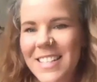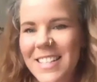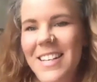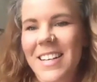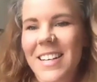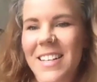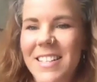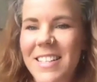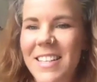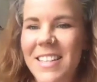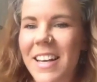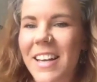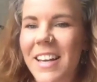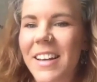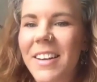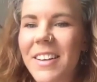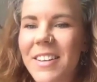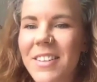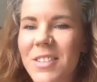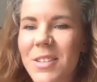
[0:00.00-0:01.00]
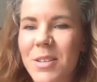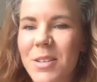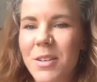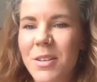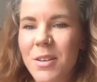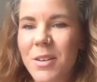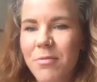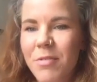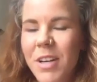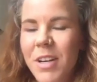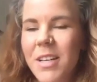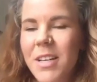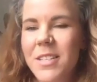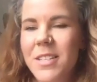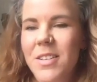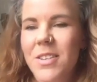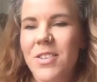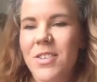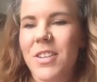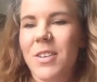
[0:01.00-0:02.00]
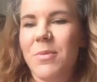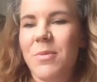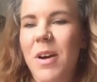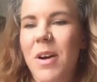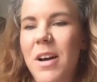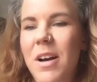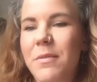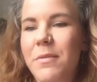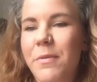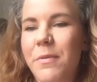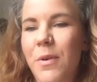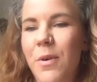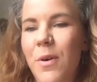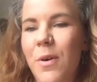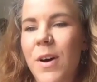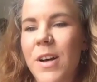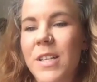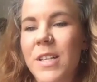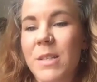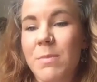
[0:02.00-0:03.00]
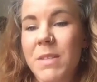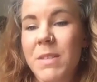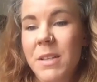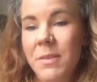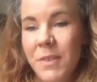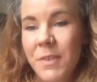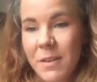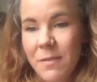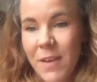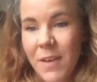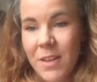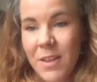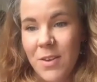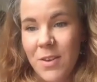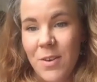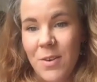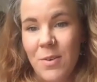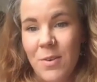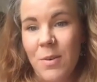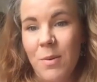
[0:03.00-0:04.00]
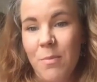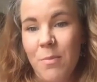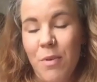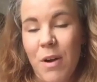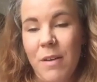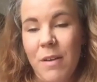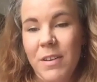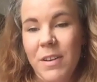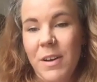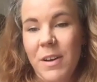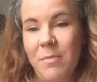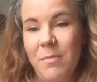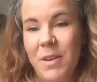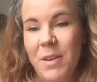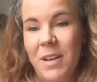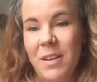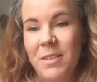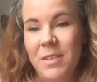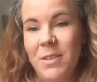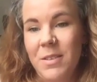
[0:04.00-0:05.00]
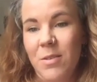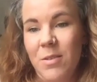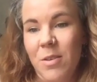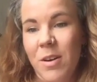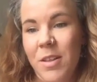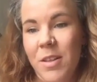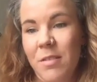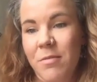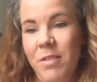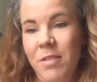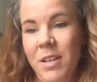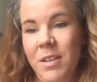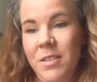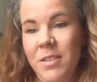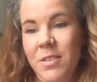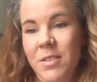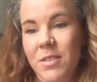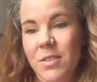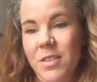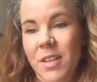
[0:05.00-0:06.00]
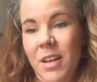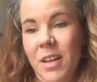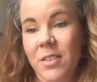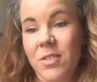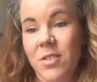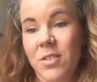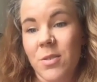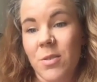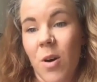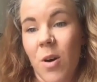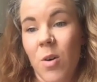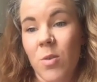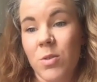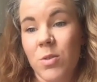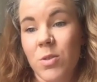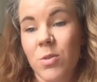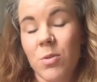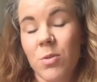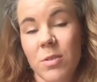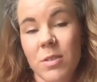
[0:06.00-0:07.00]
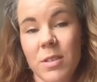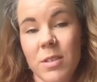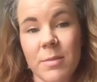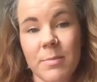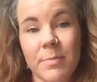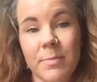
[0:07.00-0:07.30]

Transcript: asking, do riggers usually work for a specific venue, private companies, or are there riggers that do whole tours?